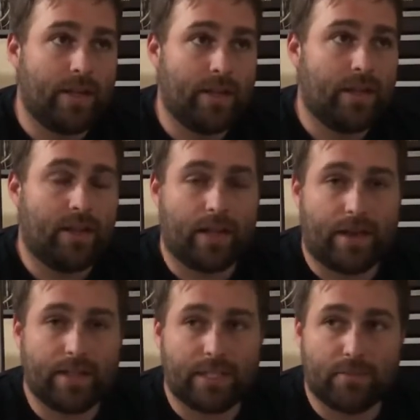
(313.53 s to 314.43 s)
a lot
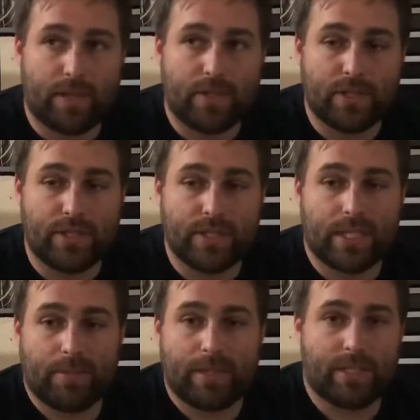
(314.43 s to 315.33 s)
of the smaller insurance
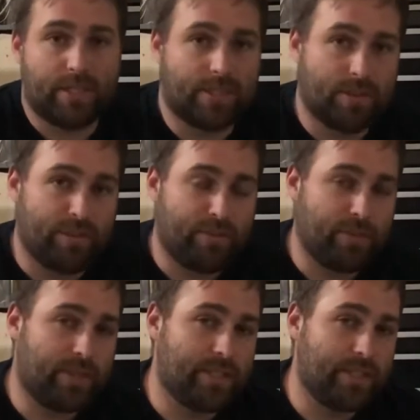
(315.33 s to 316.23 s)
companies just don't even
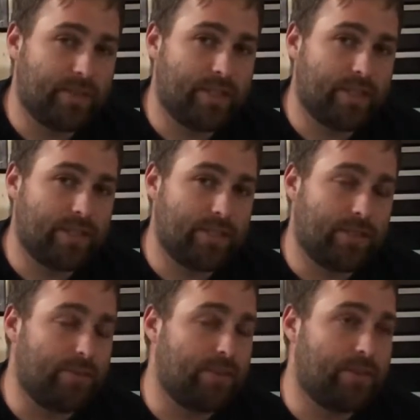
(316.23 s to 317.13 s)
want to deal with it.
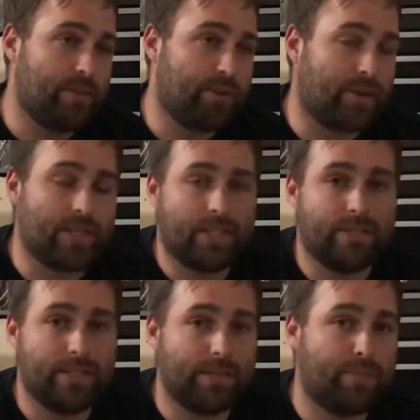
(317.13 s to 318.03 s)
So Progressive
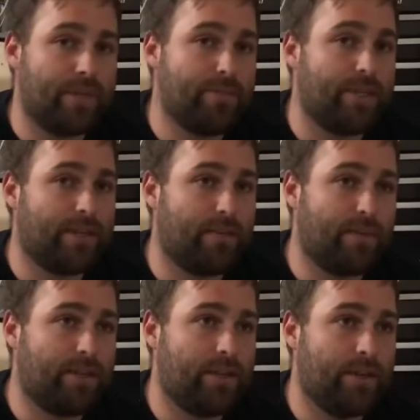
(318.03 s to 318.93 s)
is a pretty big
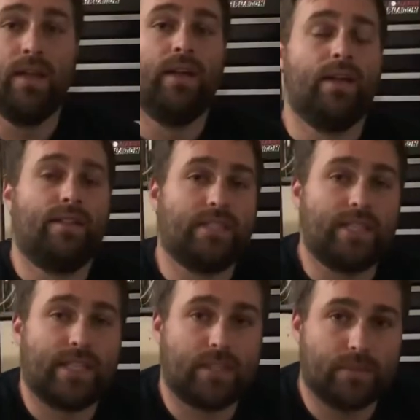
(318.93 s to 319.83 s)
company, and they'll
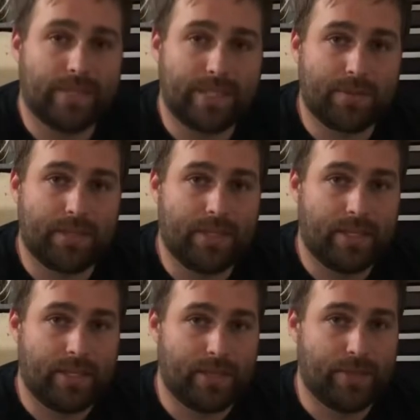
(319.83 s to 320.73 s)
take the risks with
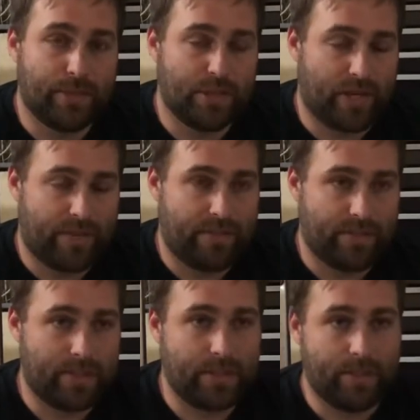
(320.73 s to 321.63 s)
the newer
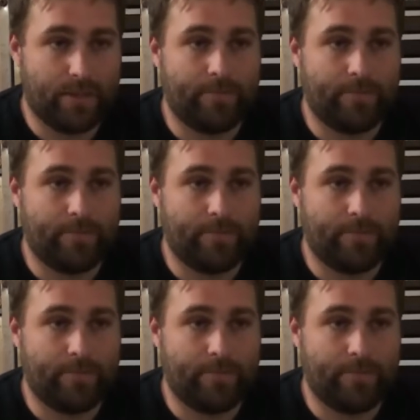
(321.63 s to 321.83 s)
drivers. So